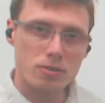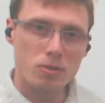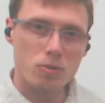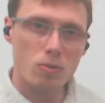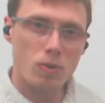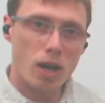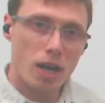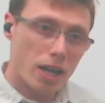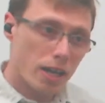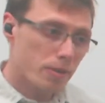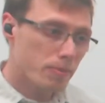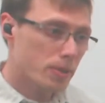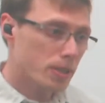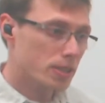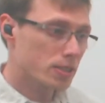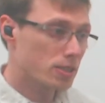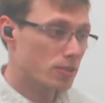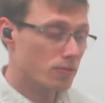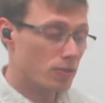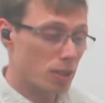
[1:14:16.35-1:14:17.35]
Why?
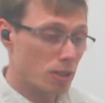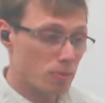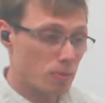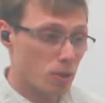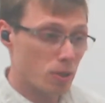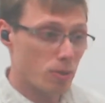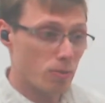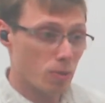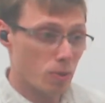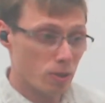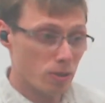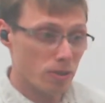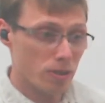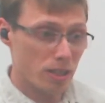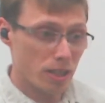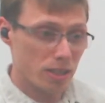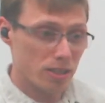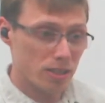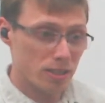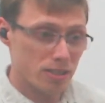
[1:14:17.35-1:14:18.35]
Because if they had put in
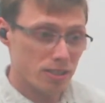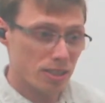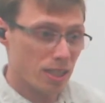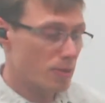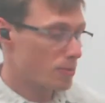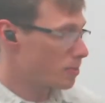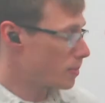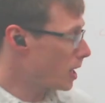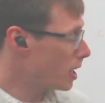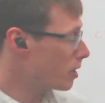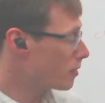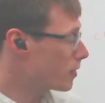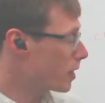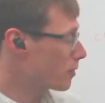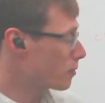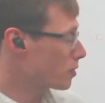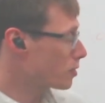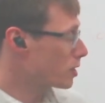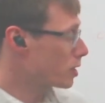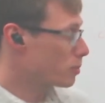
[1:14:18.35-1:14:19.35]
the same amount of
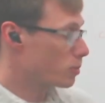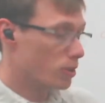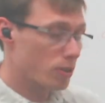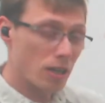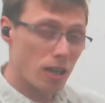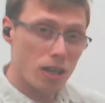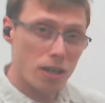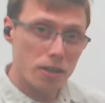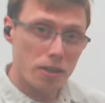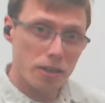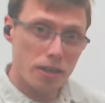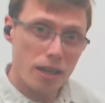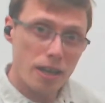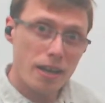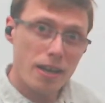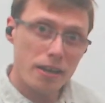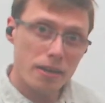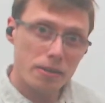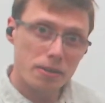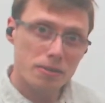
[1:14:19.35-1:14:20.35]
effort, they would have got an
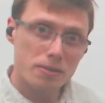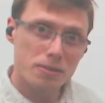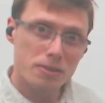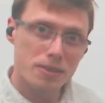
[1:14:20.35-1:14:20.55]
A.